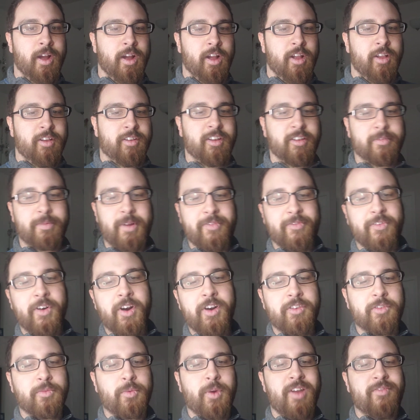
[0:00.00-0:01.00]
Since my
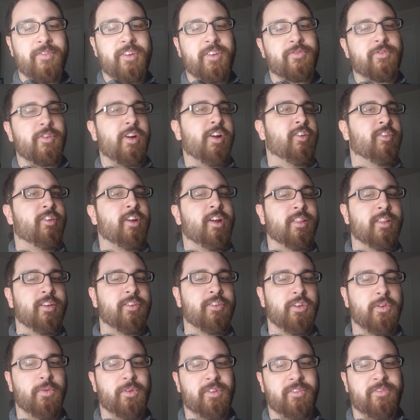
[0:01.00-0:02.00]
first way of differentiating the
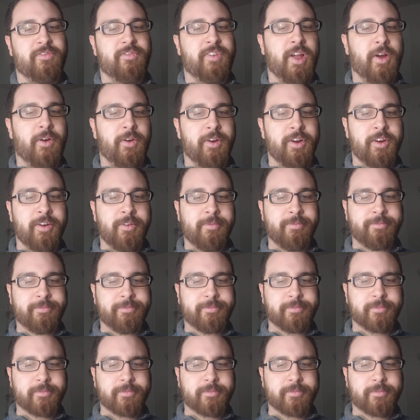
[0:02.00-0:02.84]
two was a failure,